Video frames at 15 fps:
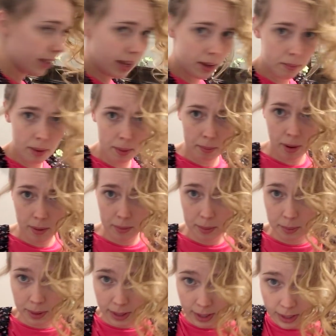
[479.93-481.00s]
take my bobby
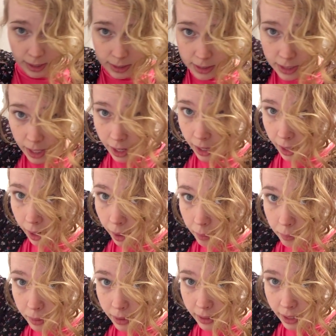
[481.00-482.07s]
pins and I'm
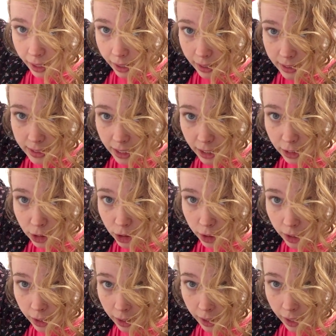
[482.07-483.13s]
gonna take a section
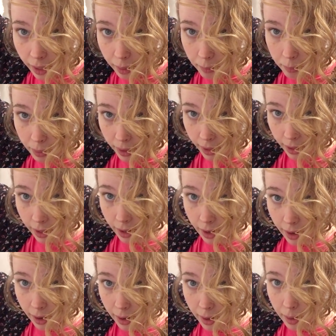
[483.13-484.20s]
and pin it
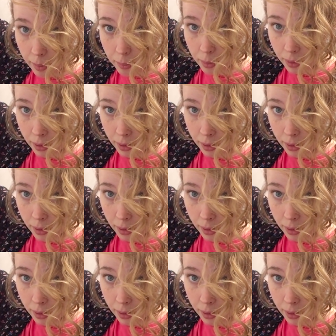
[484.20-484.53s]
up,